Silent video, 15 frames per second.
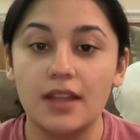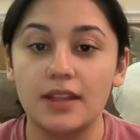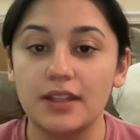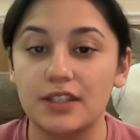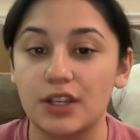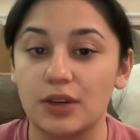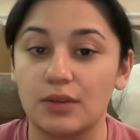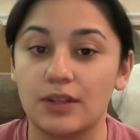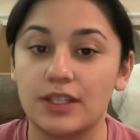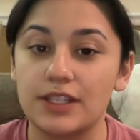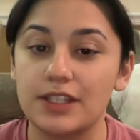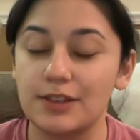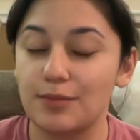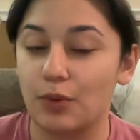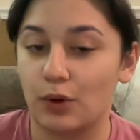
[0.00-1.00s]
So this
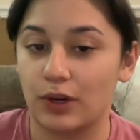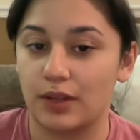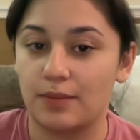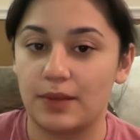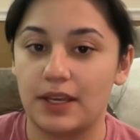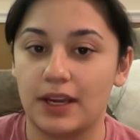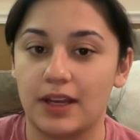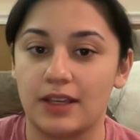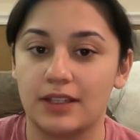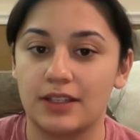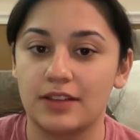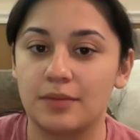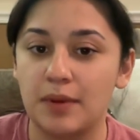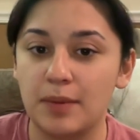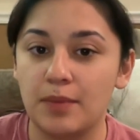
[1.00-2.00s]
is important because
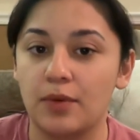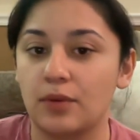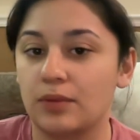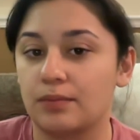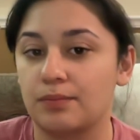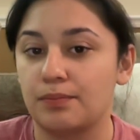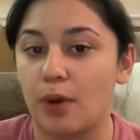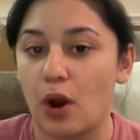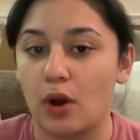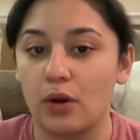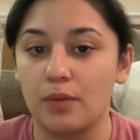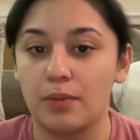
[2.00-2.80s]
if people borrow